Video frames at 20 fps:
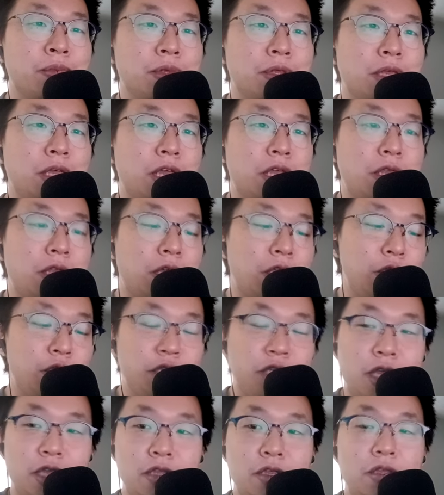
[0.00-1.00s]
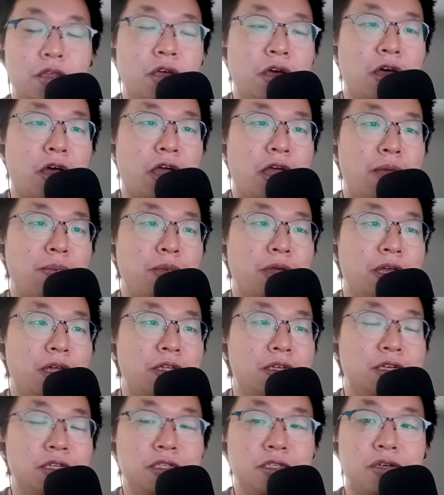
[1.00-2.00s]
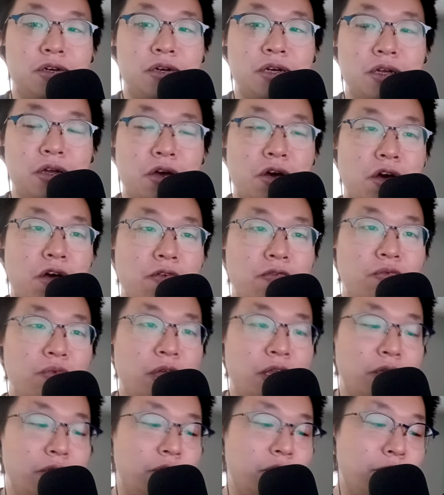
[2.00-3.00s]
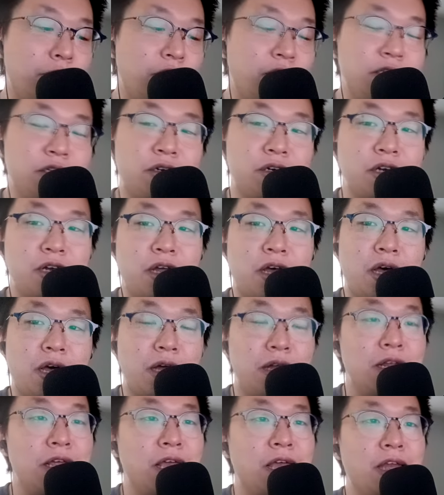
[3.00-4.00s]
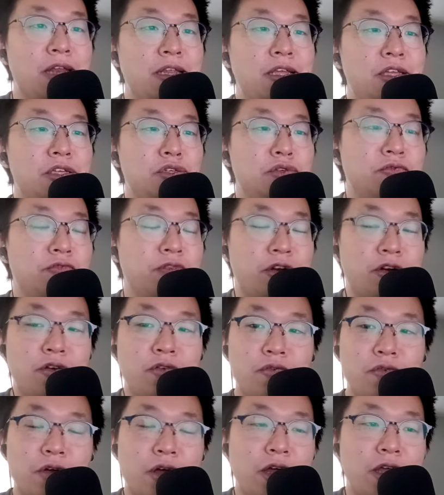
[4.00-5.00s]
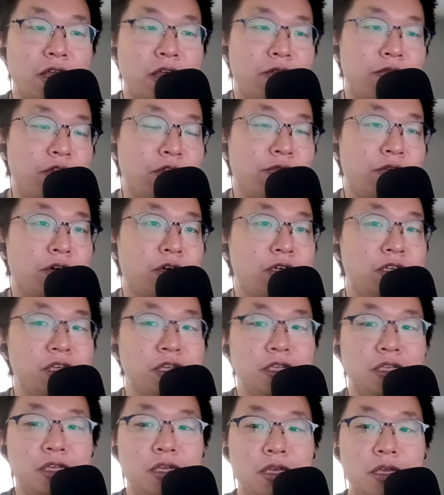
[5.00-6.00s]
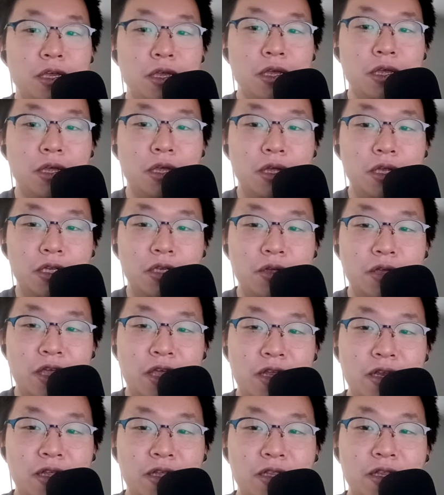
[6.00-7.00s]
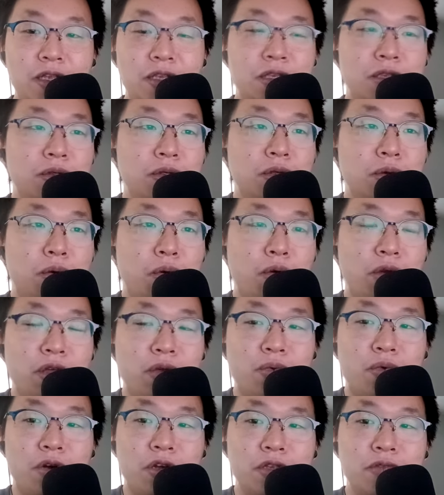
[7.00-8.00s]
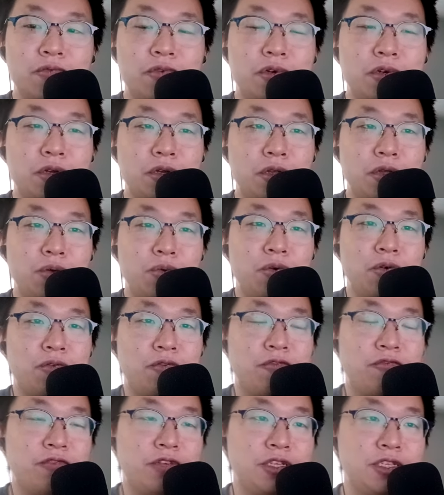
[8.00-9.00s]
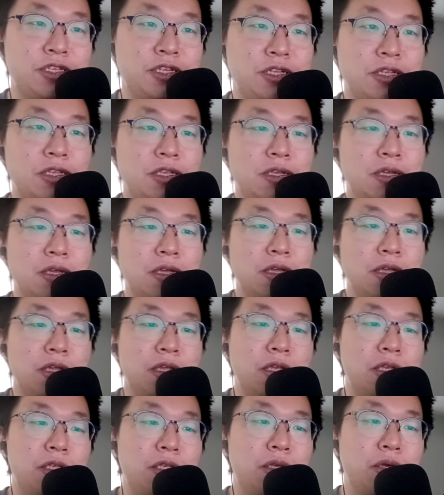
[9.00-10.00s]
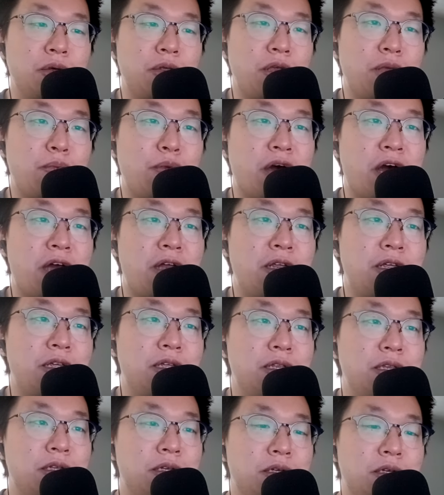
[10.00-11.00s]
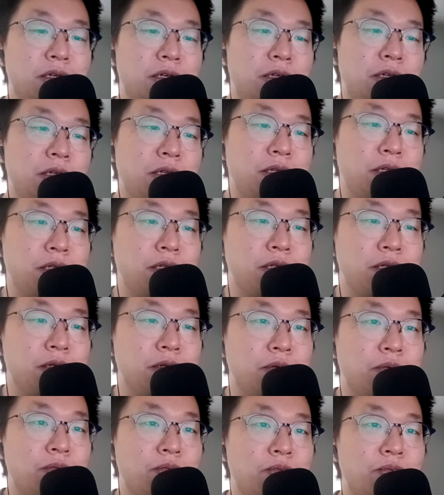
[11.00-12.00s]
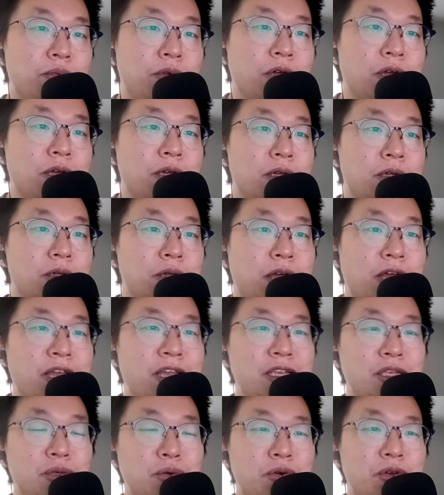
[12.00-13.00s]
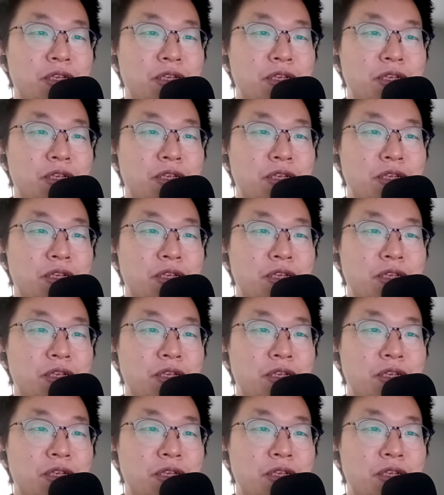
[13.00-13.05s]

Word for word: and then you set the time and you can turn it off, wait a little bit, turn it on, and it should verify if you have RTC so again, this only works for the newer revisions. So they bought it, uh, I guess sort of